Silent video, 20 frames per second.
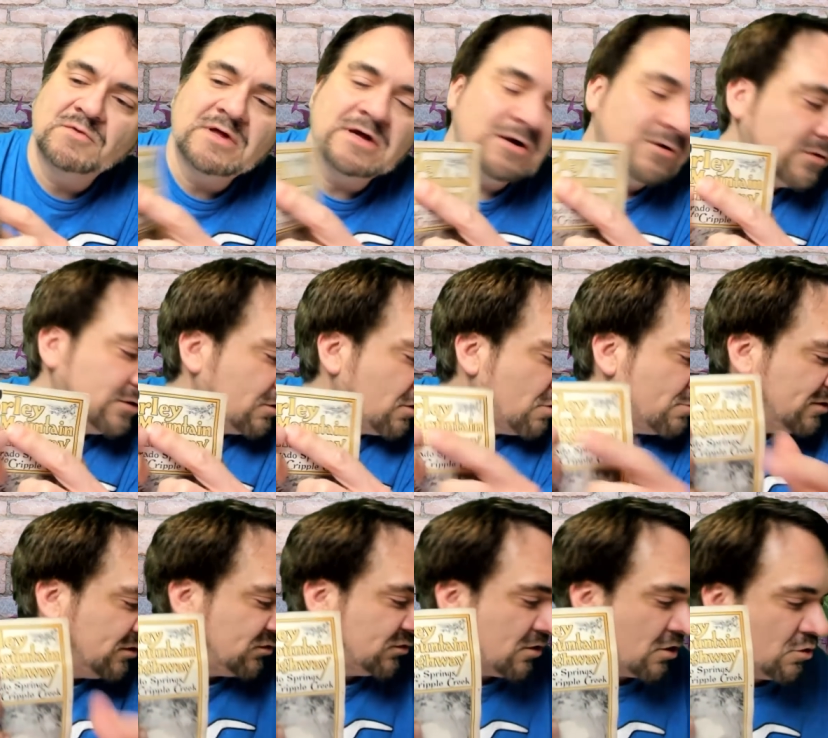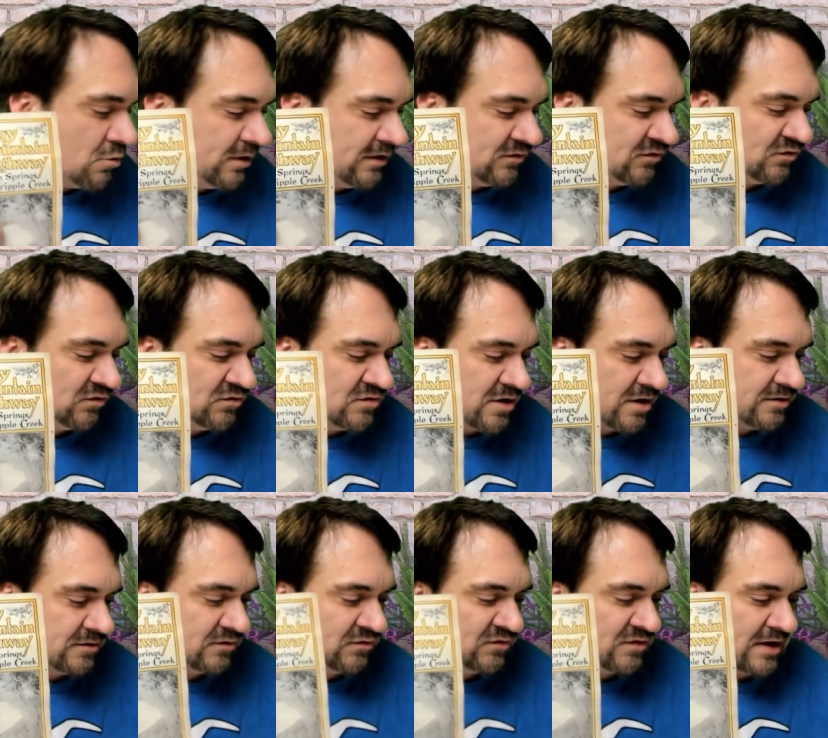they're they're almost always
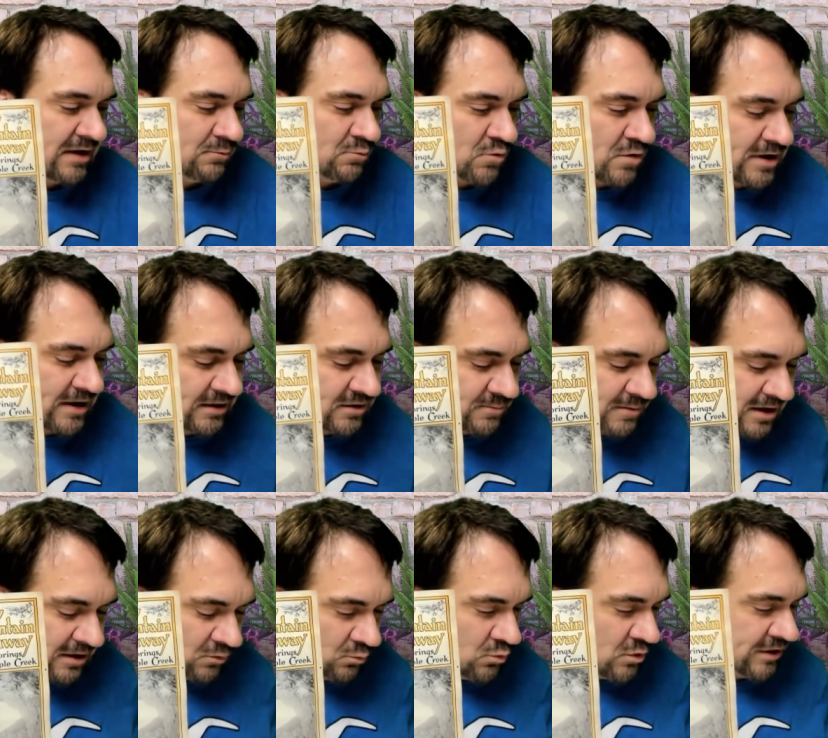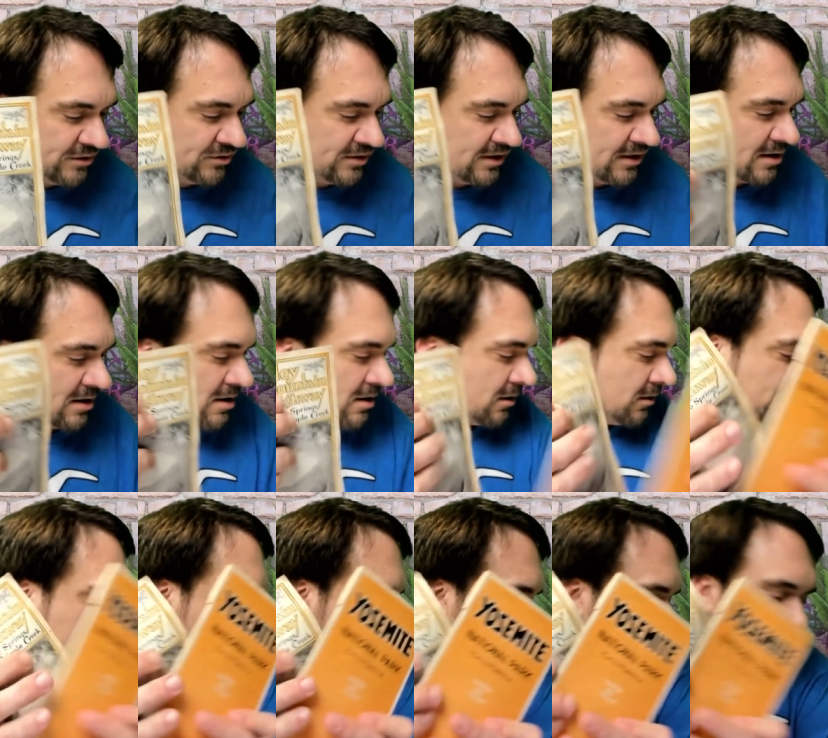done the same way, no matter what they are.